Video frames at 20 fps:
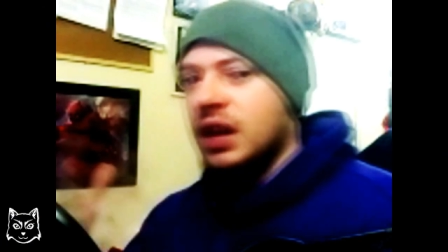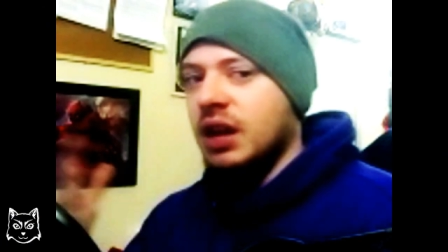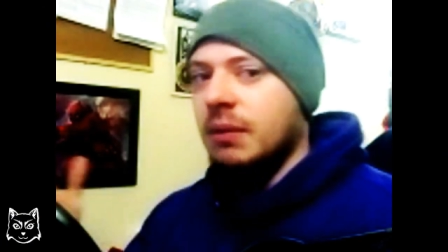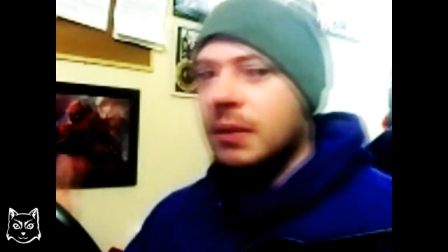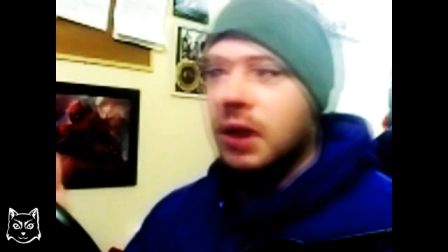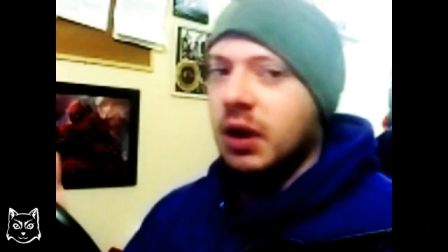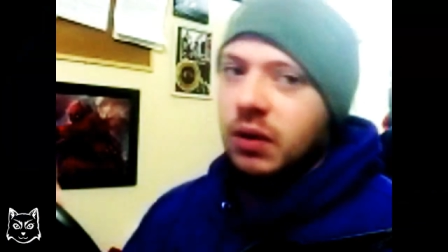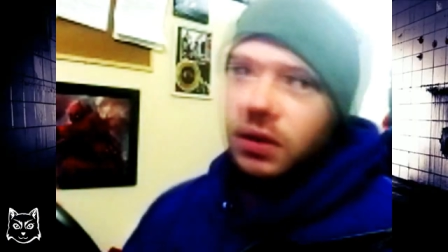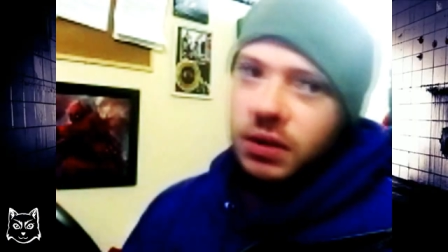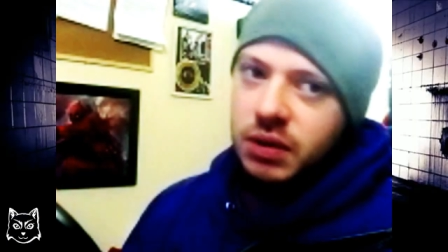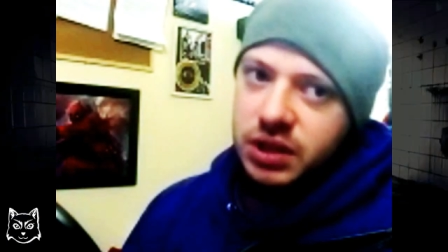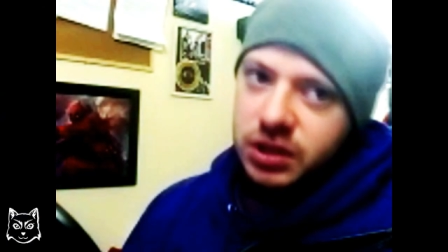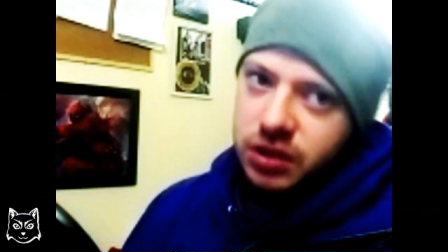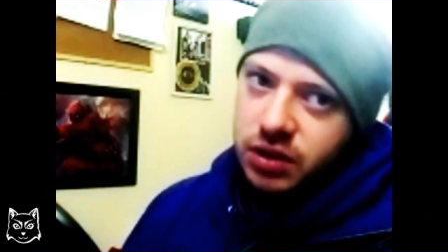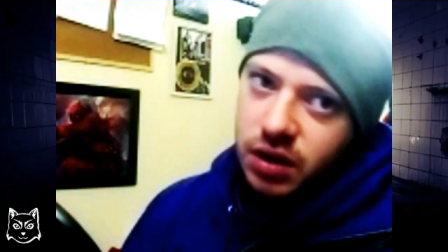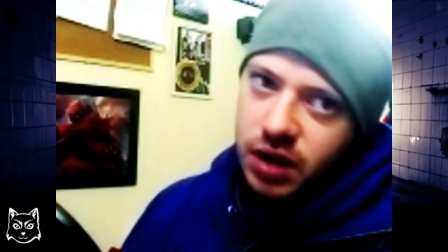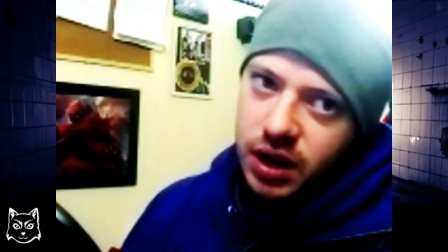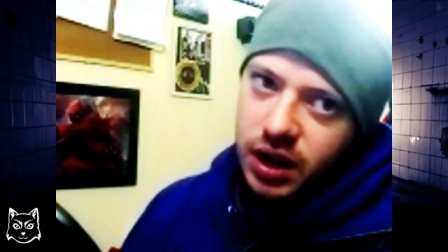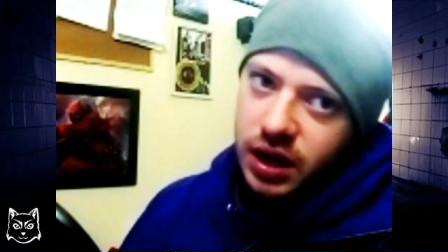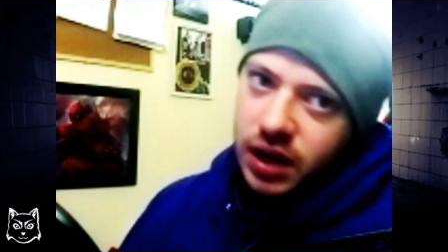And then I'm not
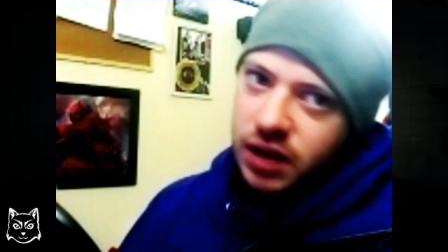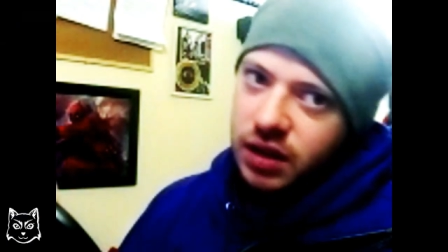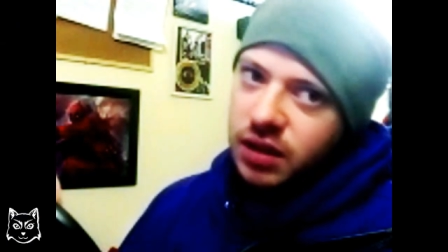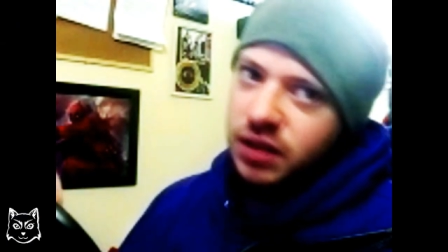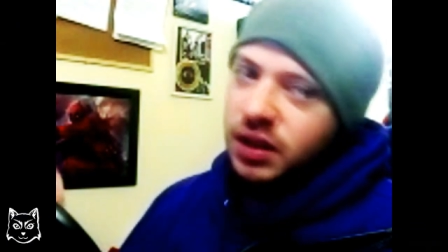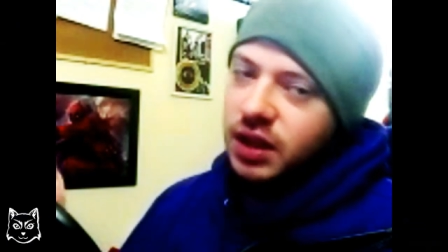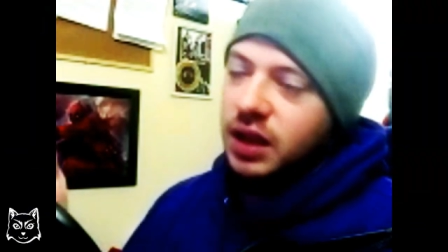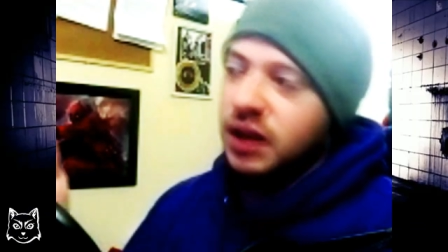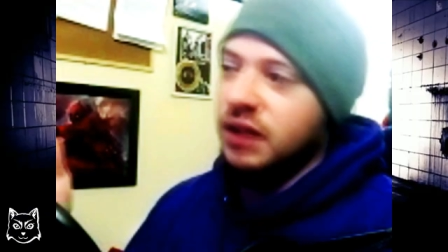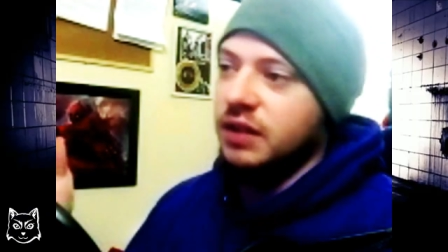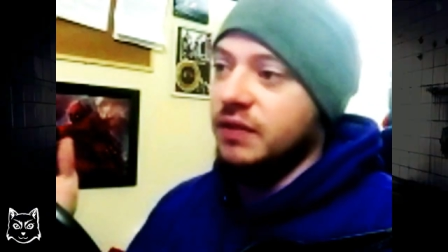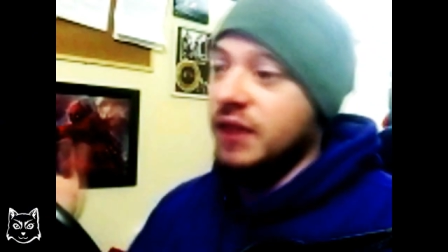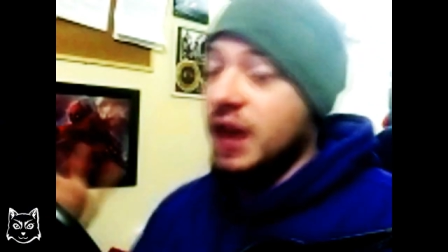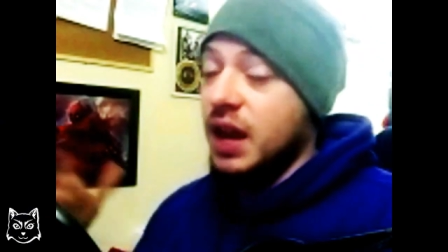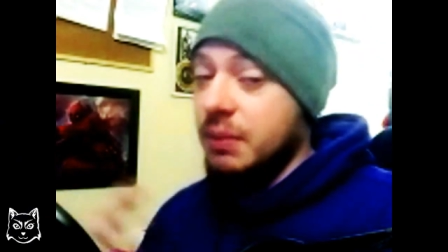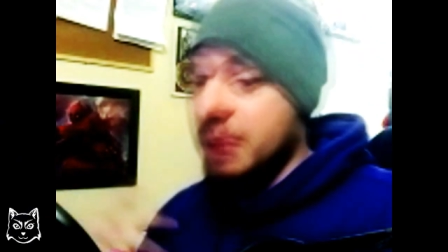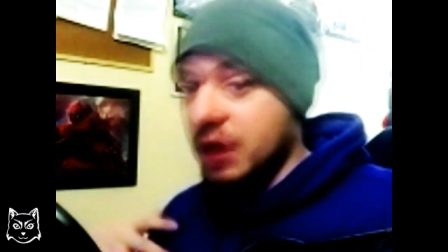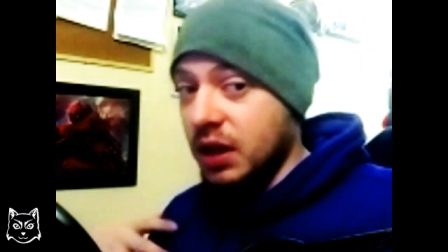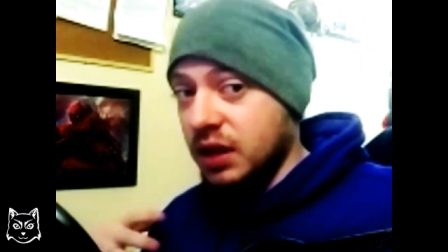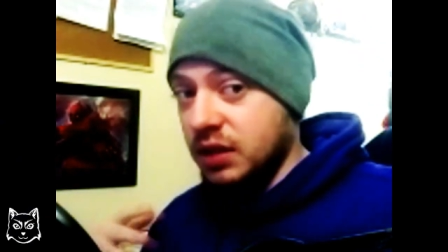going to enjoy it. And
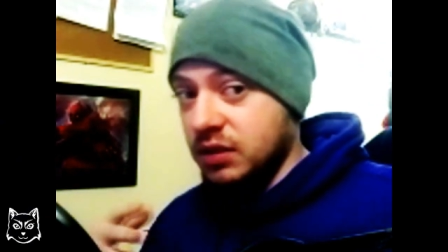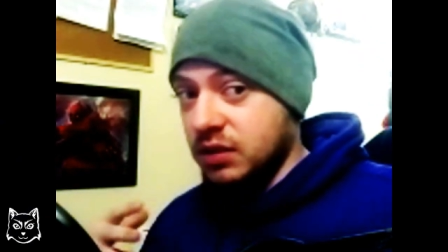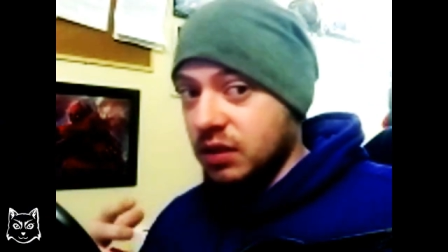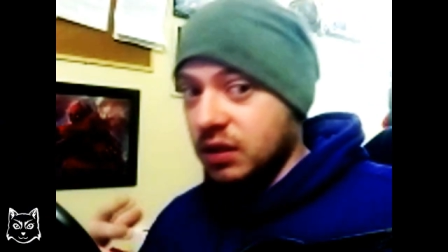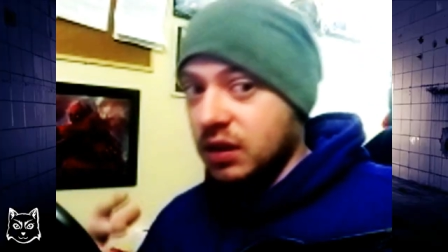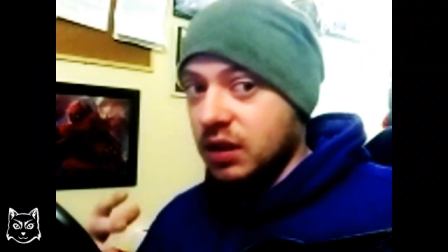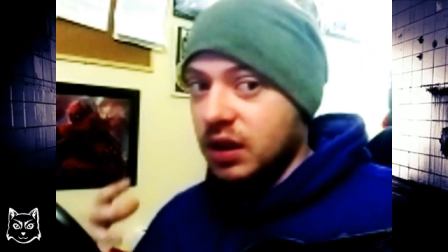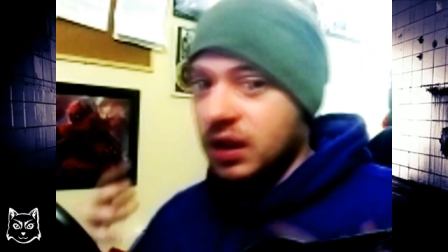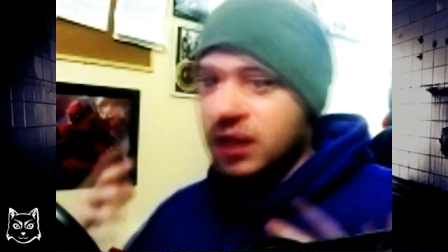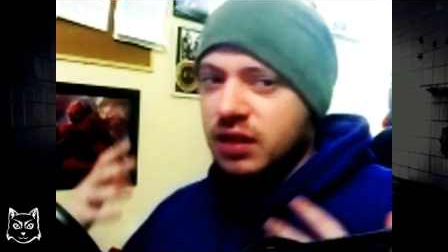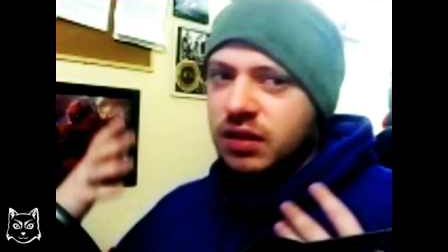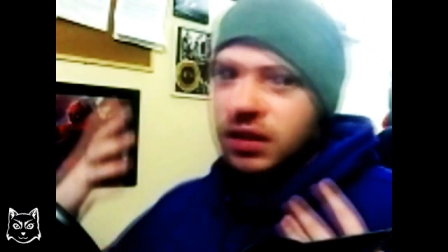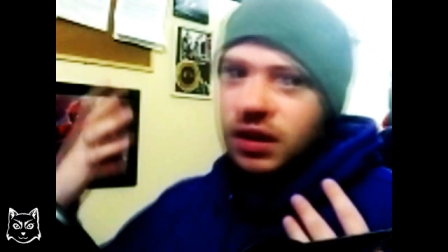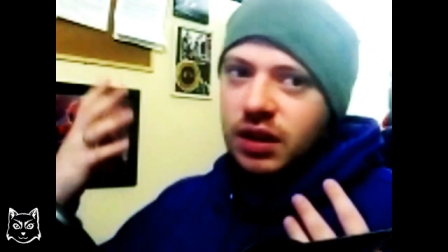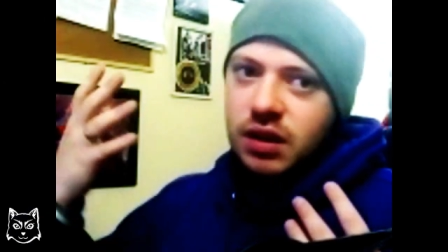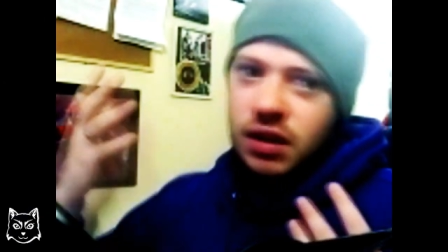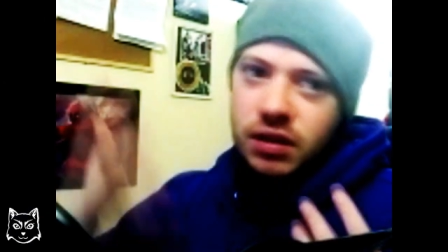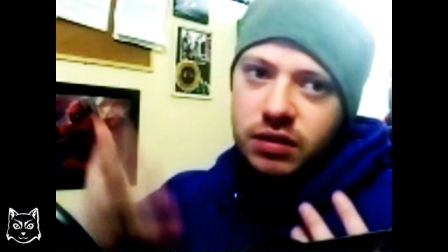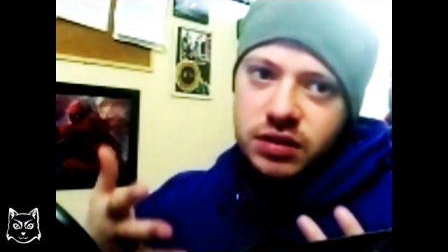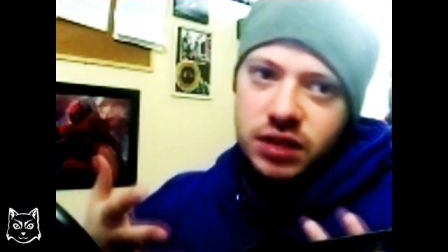then if I'm not enjoying
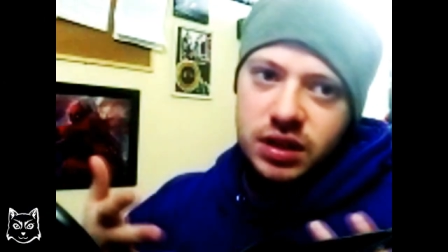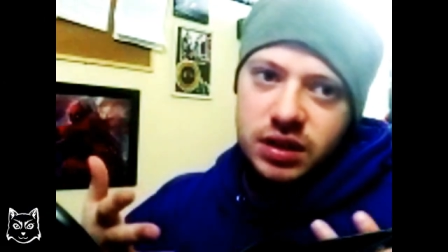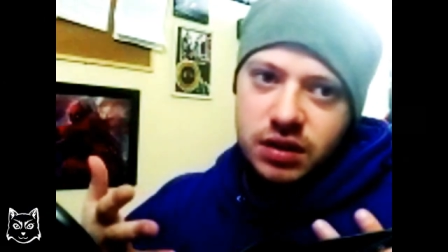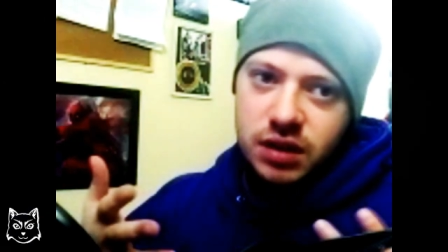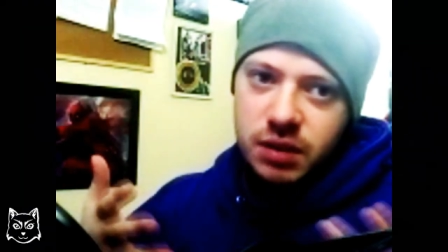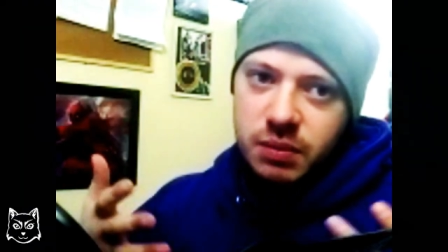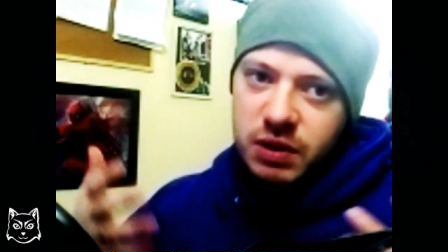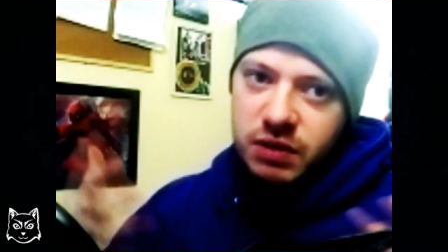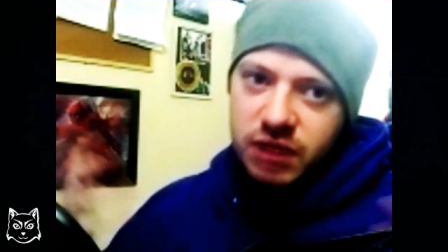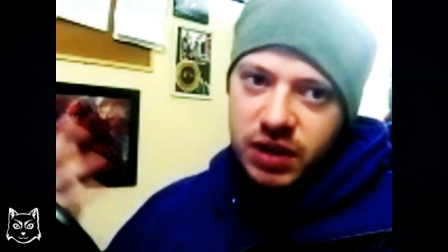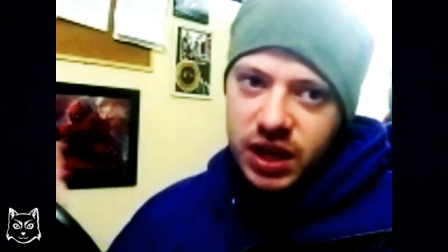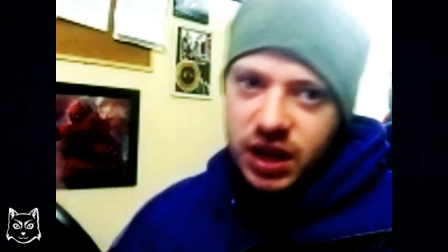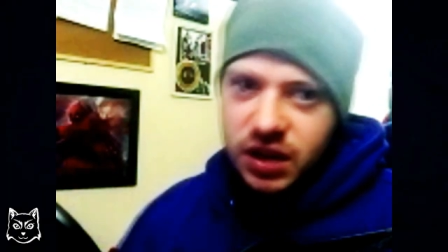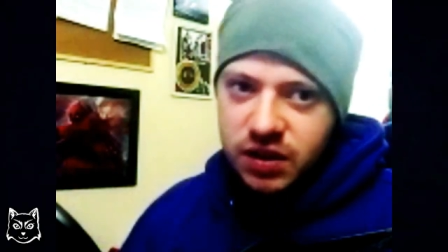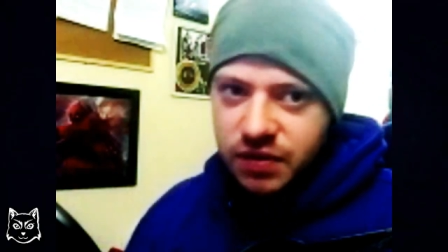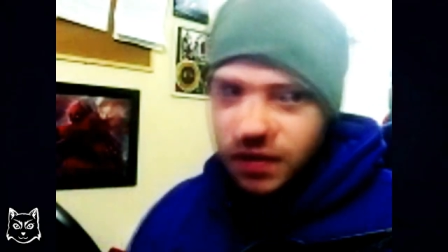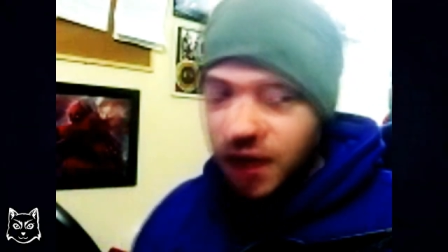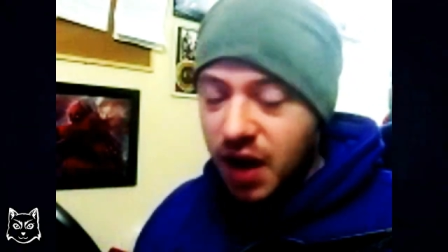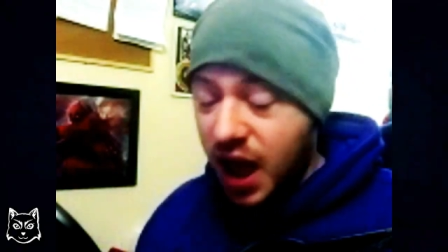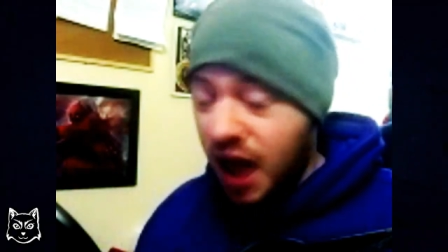it, the content's going to
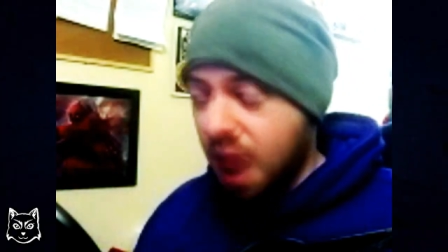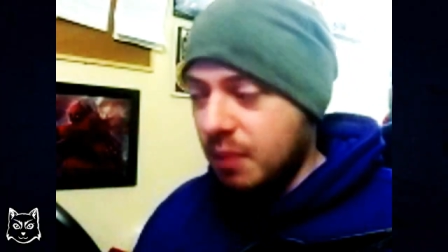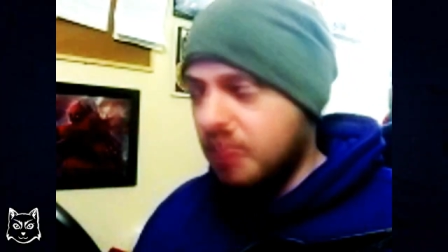be really